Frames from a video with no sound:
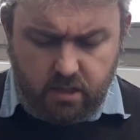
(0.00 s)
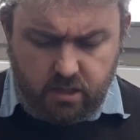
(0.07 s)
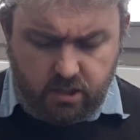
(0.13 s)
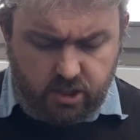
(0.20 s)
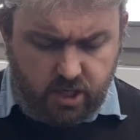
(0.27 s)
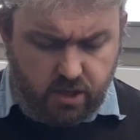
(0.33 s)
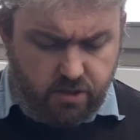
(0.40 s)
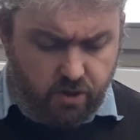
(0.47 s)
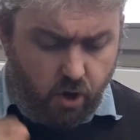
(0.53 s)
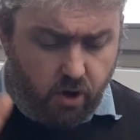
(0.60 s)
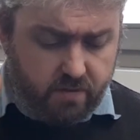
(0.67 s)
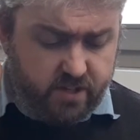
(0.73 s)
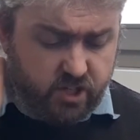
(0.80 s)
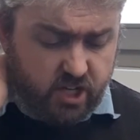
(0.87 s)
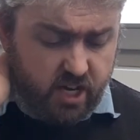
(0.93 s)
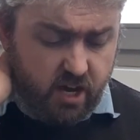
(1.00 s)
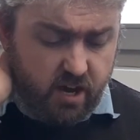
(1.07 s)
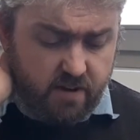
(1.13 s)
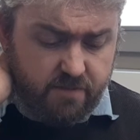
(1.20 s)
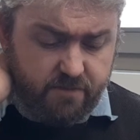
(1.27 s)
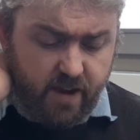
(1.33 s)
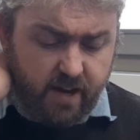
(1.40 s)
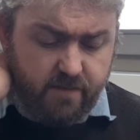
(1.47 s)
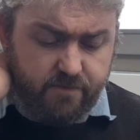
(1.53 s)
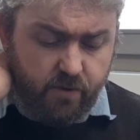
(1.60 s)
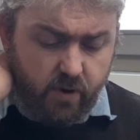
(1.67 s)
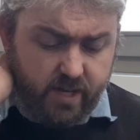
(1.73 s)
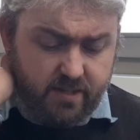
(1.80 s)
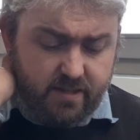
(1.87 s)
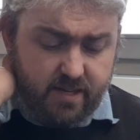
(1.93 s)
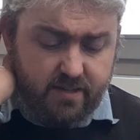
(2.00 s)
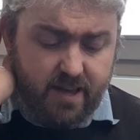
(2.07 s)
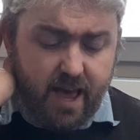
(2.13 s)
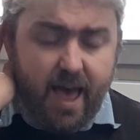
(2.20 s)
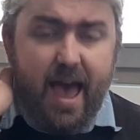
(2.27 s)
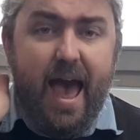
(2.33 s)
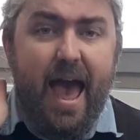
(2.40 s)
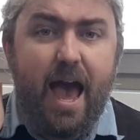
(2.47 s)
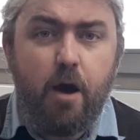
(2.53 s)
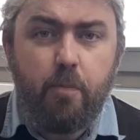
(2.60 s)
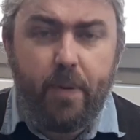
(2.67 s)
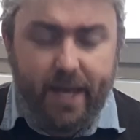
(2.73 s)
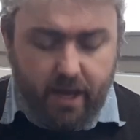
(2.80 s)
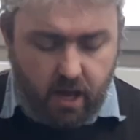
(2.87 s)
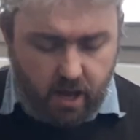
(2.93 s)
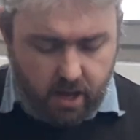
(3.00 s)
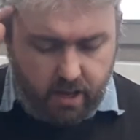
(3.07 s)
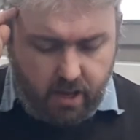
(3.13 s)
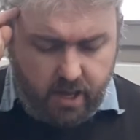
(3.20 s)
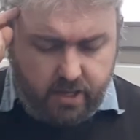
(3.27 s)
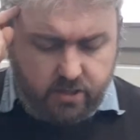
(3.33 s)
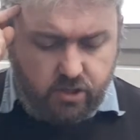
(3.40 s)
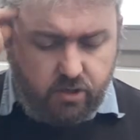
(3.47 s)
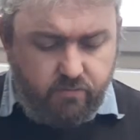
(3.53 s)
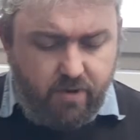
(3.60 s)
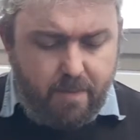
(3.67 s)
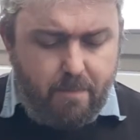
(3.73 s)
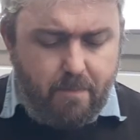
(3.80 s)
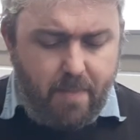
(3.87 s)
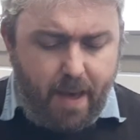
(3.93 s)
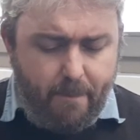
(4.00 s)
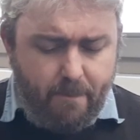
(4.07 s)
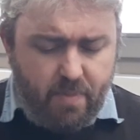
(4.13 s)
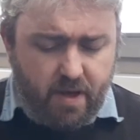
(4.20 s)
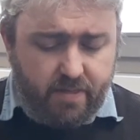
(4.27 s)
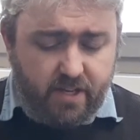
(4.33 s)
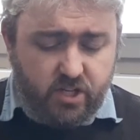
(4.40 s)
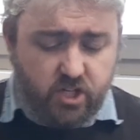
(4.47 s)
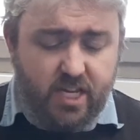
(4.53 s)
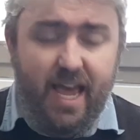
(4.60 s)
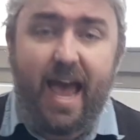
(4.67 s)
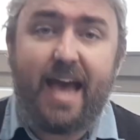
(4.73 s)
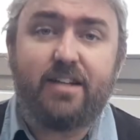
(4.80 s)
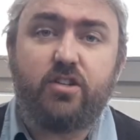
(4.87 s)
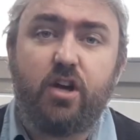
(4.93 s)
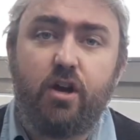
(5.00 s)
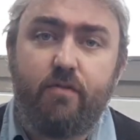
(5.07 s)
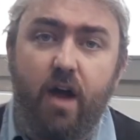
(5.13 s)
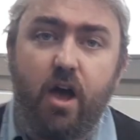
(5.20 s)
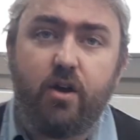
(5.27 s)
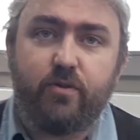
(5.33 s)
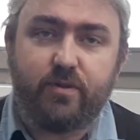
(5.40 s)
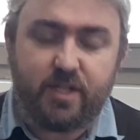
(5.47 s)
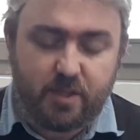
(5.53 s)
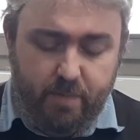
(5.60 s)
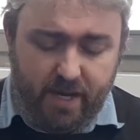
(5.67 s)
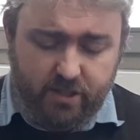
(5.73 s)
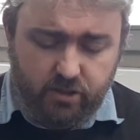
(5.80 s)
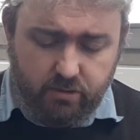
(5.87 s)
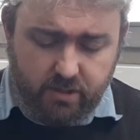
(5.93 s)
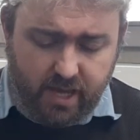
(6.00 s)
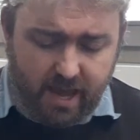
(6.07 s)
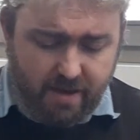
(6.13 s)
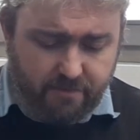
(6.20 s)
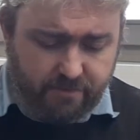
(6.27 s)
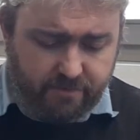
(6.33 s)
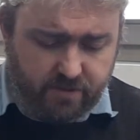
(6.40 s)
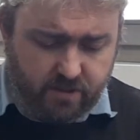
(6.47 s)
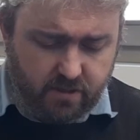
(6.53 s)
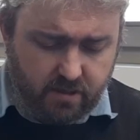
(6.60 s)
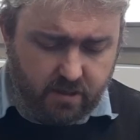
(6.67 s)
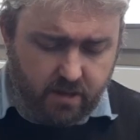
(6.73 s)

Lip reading: she thought that she heard faint voices helping her to remember that she had her own special gift.